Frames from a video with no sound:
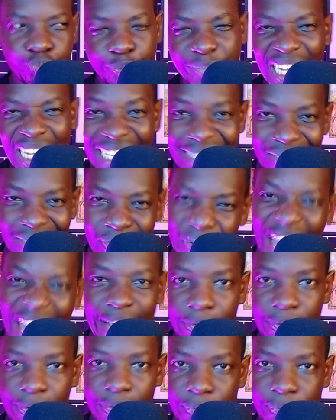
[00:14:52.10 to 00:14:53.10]

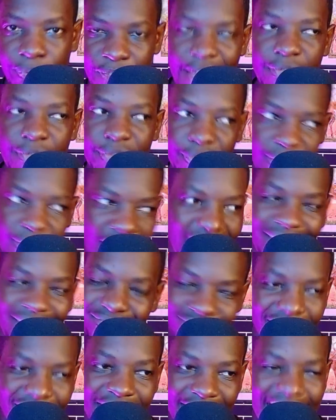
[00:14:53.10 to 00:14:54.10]
5. Yeah,
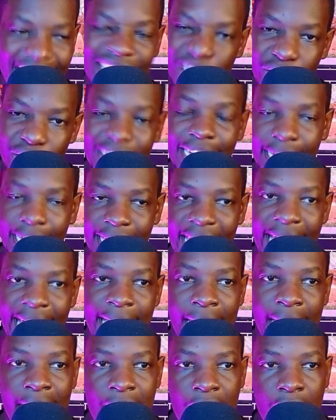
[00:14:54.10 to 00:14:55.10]
he's not yet there.
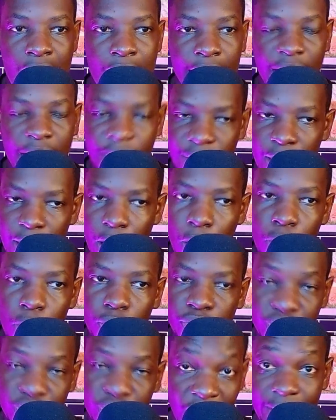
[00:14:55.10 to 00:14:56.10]

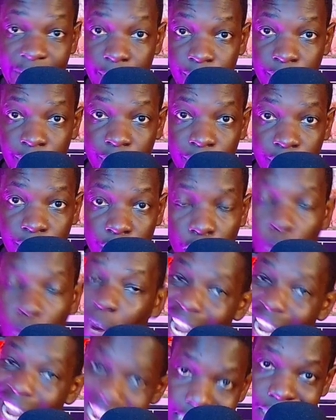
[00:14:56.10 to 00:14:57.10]
Kivio 7 or
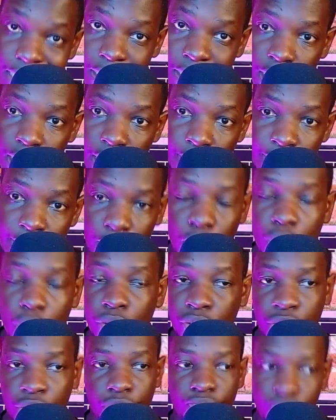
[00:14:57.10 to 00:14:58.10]
8
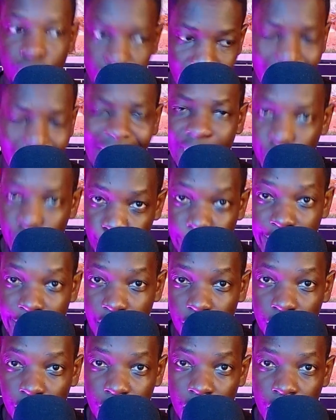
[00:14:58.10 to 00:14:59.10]
because does
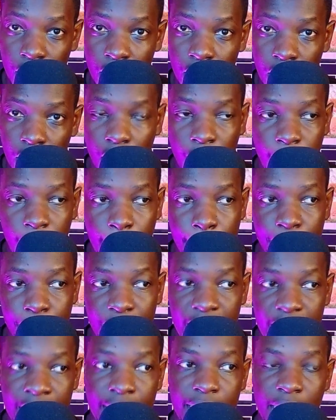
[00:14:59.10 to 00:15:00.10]
well
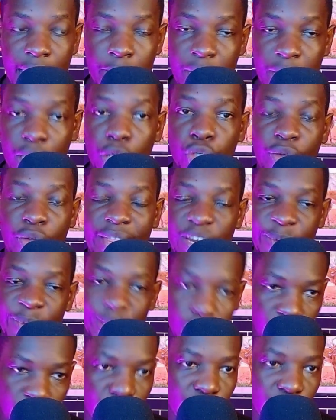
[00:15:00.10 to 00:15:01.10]
in making sure that we
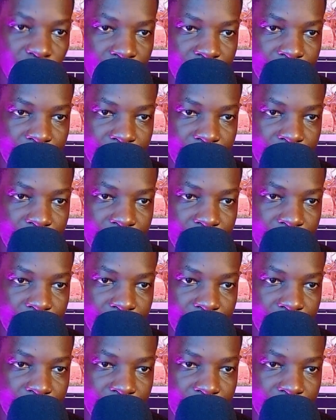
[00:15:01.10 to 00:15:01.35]
don't concede